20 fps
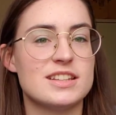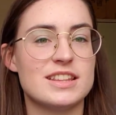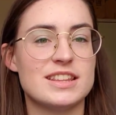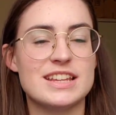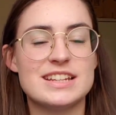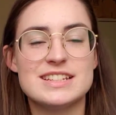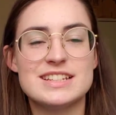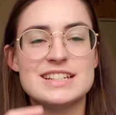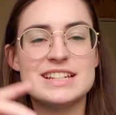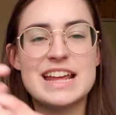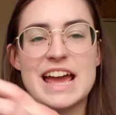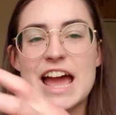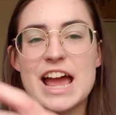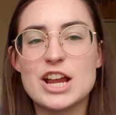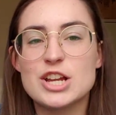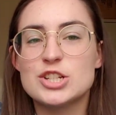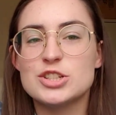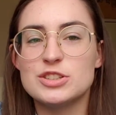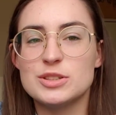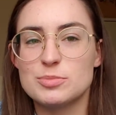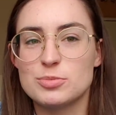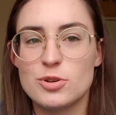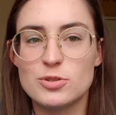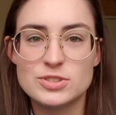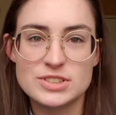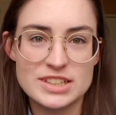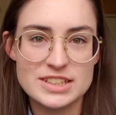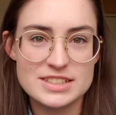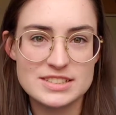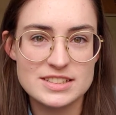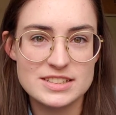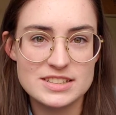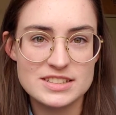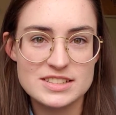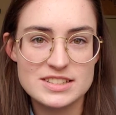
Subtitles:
they didn't actually protest us.